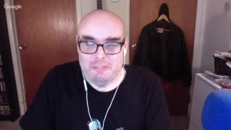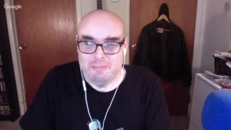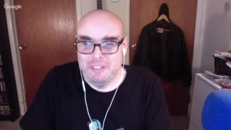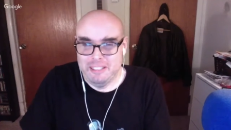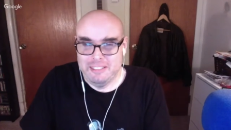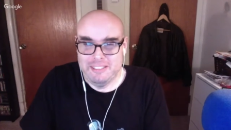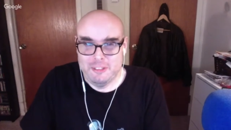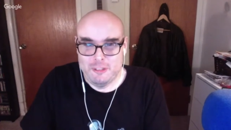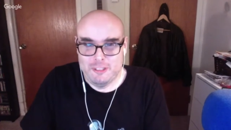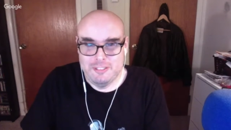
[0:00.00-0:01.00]
but it's
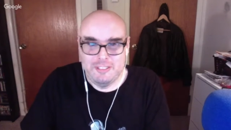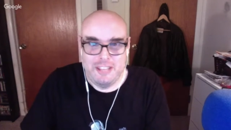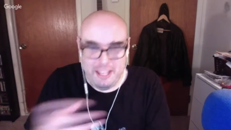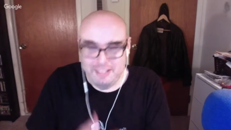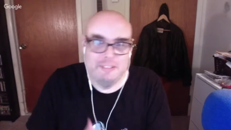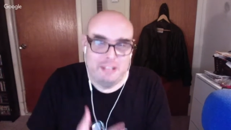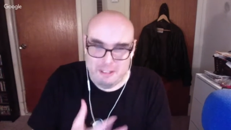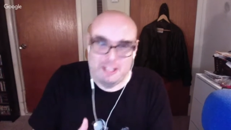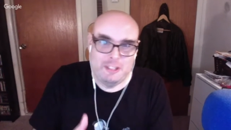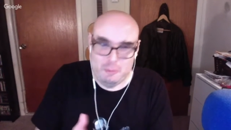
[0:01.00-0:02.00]
just
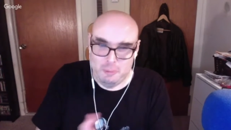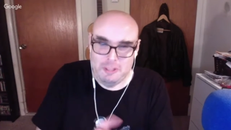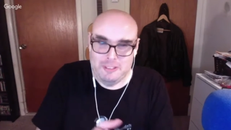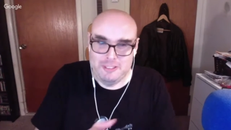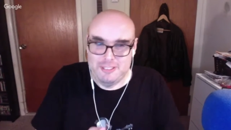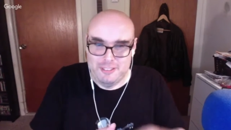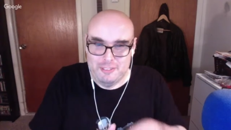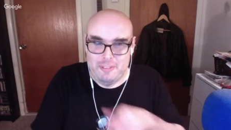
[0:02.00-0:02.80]
it twists the